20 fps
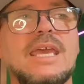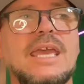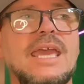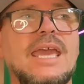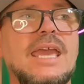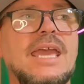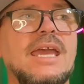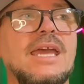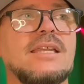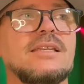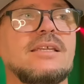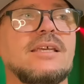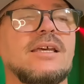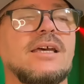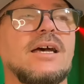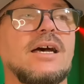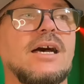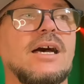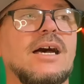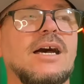And
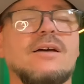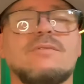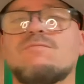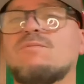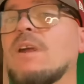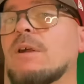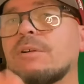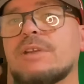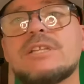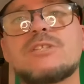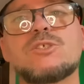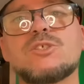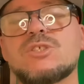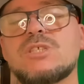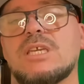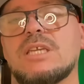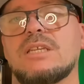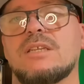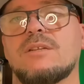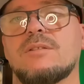very
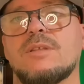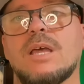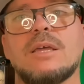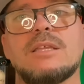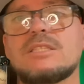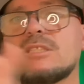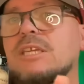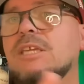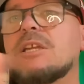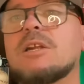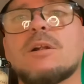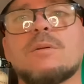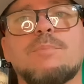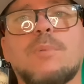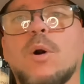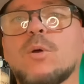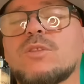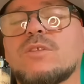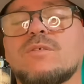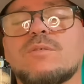interesting to hear
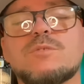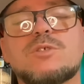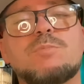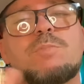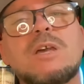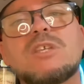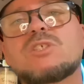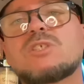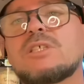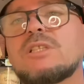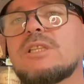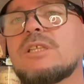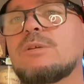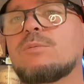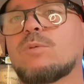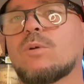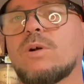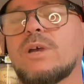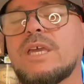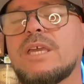both of them, especially
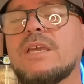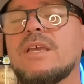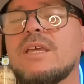Leroy,